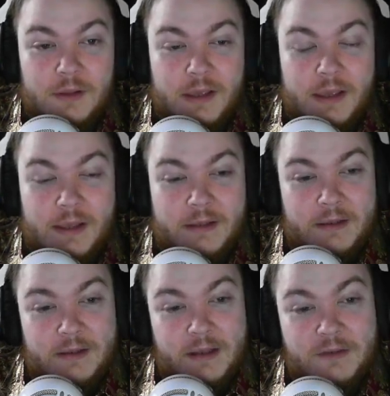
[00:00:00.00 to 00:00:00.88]

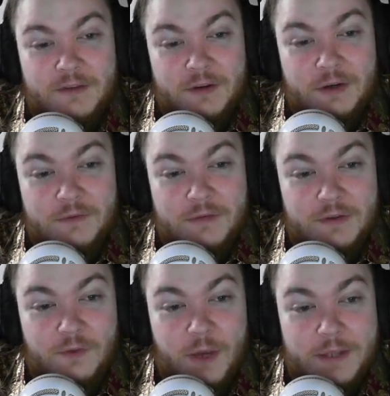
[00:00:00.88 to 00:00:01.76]
it has served
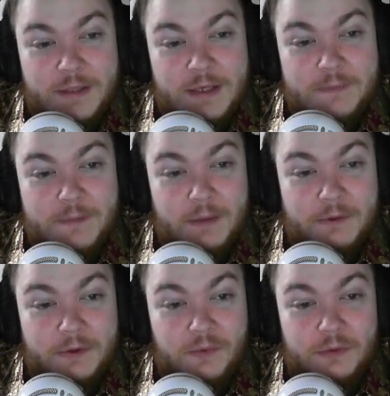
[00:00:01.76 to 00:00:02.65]
as quite the
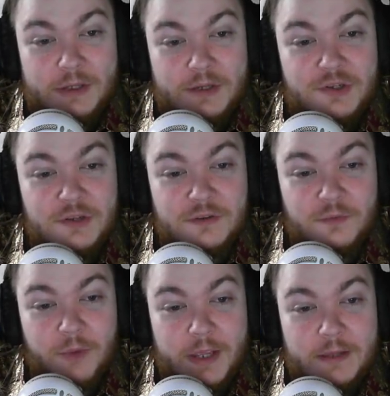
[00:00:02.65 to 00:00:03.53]
public
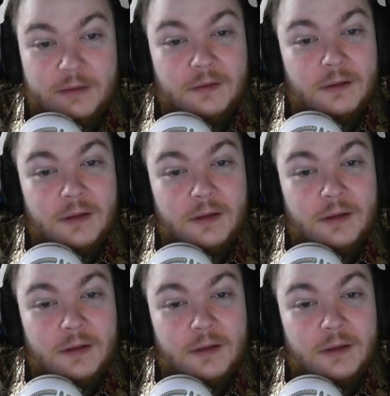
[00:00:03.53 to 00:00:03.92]
relations win.